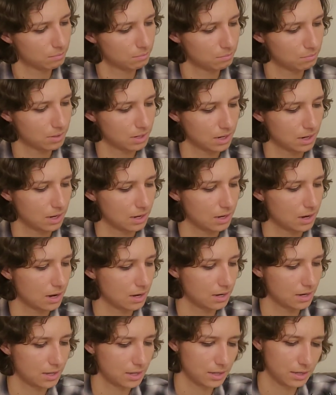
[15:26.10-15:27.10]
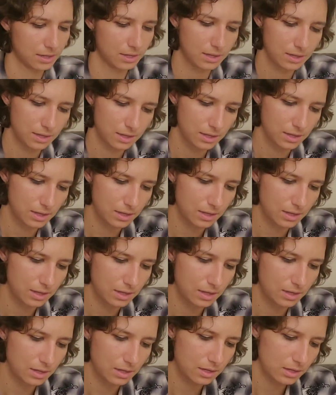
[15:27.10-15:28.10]
putting it on a
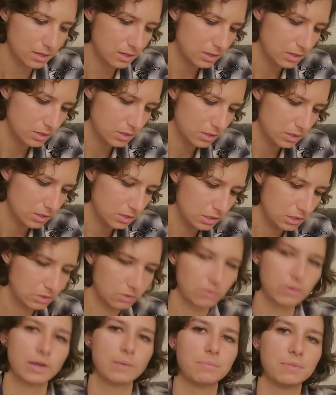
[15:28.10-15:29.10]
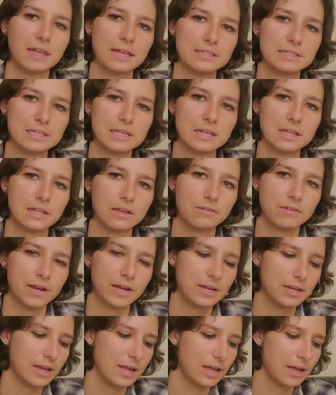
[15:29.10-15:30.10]
scrape that's healing
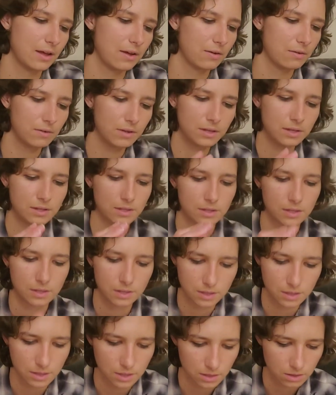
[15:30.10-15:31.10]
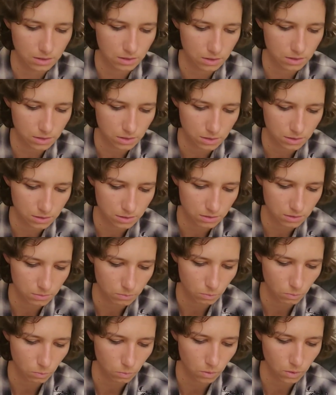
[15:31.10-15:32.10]
right now.
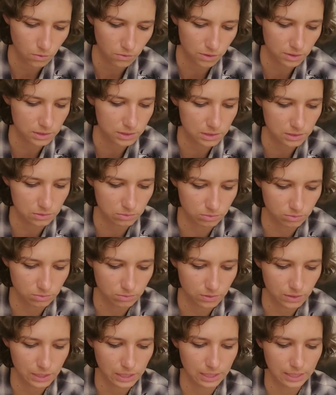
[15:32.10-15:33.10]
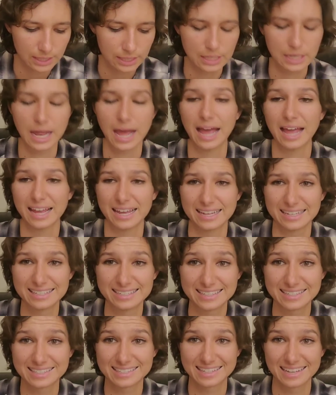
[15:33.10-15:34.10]
Whoa, this is really
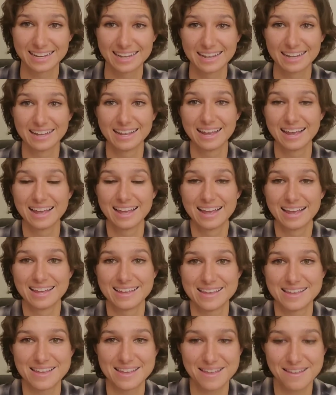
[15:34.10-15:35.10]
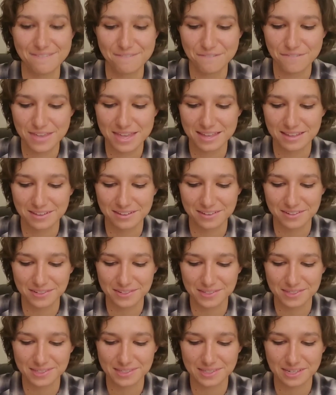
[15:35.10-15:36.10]
nice. It
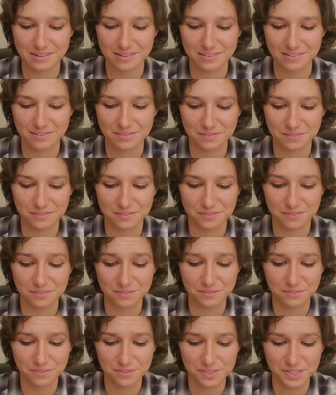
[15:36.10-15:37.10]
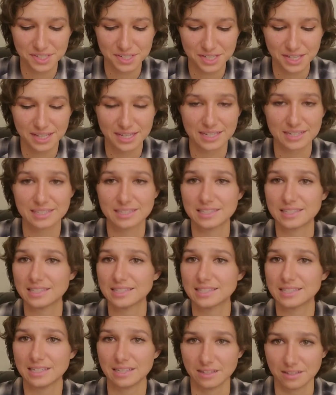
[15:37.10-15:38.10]
feels really
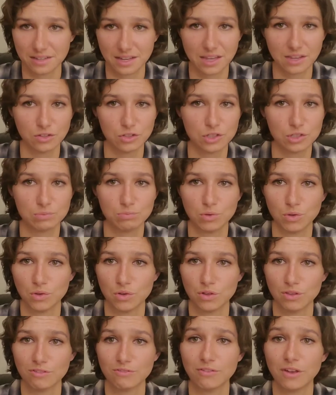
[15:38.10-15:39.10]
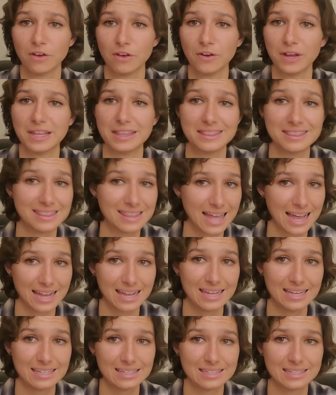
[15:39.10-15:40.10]
silky smooth, very
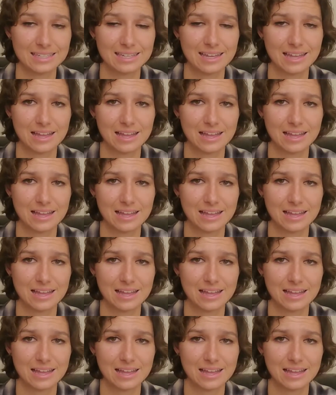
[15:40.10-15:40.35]
light.